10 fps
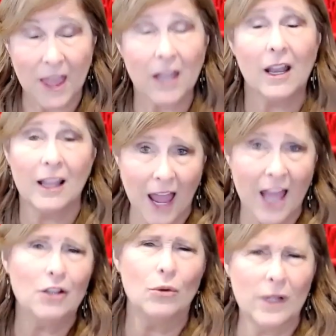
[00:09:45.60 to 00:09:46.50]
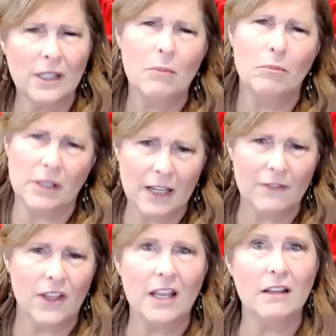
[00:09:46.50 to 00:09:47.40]
And again, you really
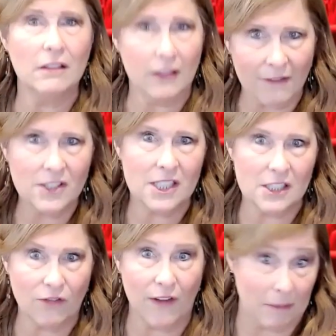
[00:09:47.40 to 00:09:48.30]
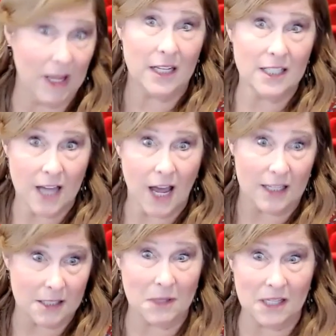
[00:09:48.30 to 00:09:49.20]
believe that he loves his family. And he
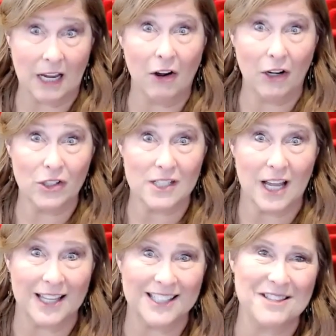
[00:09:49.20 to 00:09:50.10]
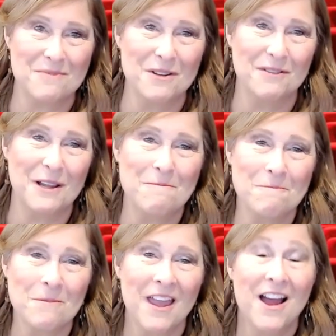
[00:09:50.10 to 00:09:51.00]
does. I mean, the character does in the movie.
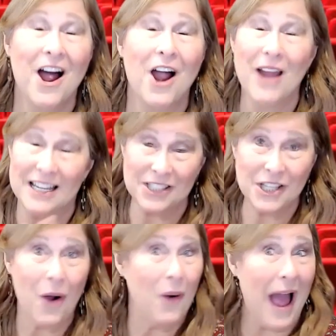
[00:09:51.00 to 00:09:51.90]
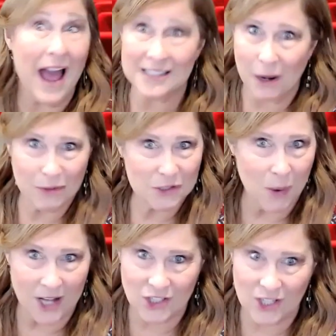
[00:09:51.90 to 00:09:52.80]
All right. So, as I was
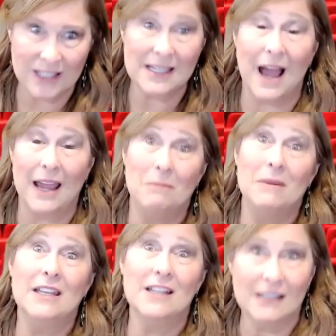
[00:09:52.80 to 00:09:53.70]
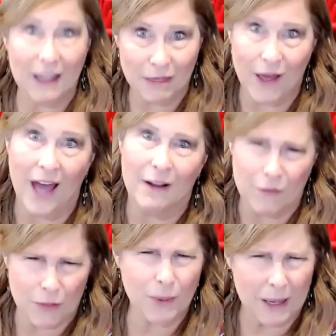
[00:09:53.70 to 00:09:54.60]
watching this, I immediately thought
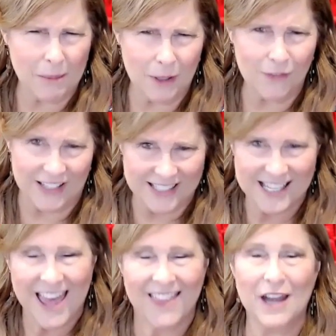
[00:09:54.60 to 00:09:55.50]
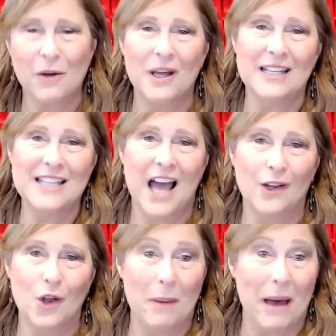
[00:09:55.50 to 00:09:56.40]
of three movies that I want to
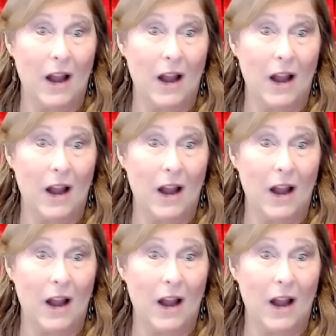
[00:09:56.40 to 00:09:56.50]
tell you about.